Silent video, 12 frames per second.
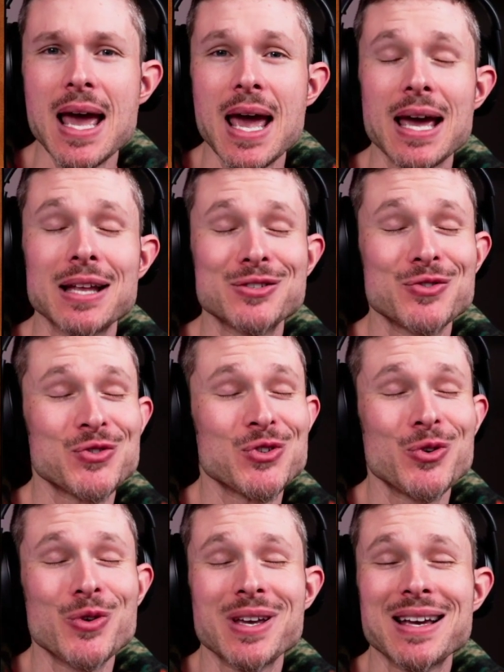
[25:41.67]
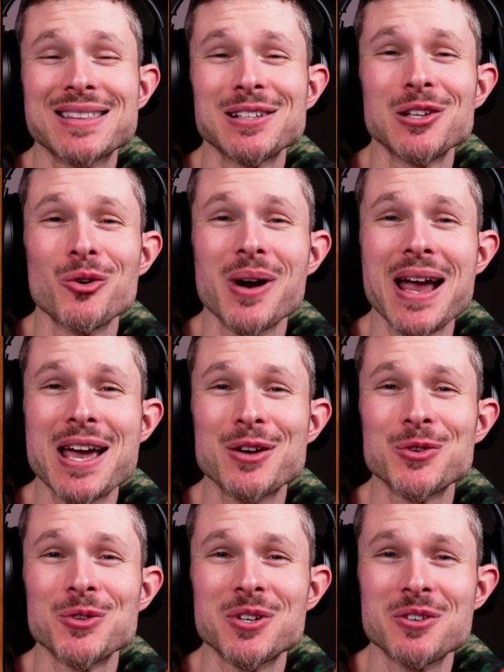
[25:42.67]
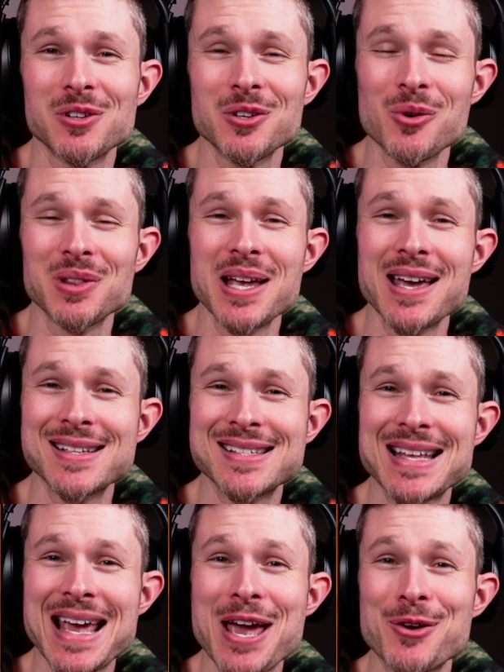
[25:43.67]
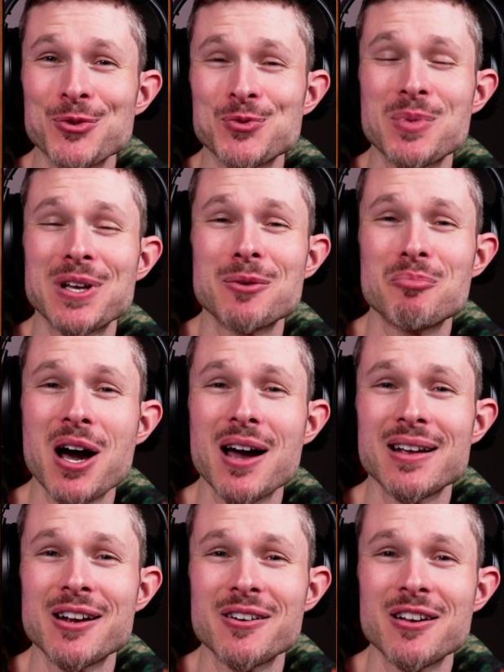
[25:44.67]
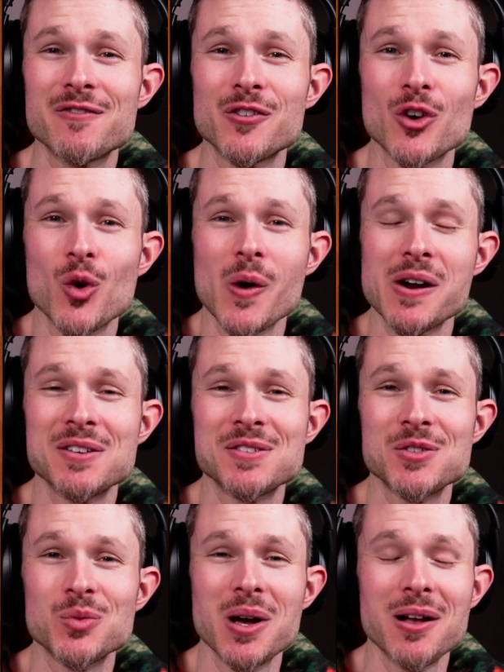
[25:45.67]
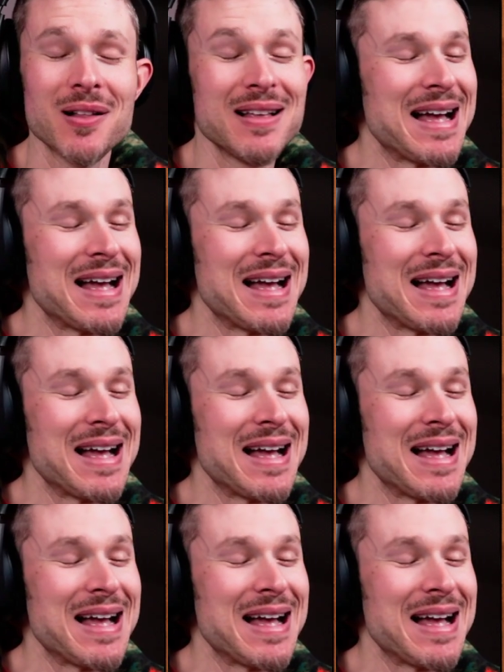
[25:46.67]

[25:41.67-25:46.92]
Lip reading: And considering at the lower ankle or the lower legs and the ankles being a body area for Aquarius as well,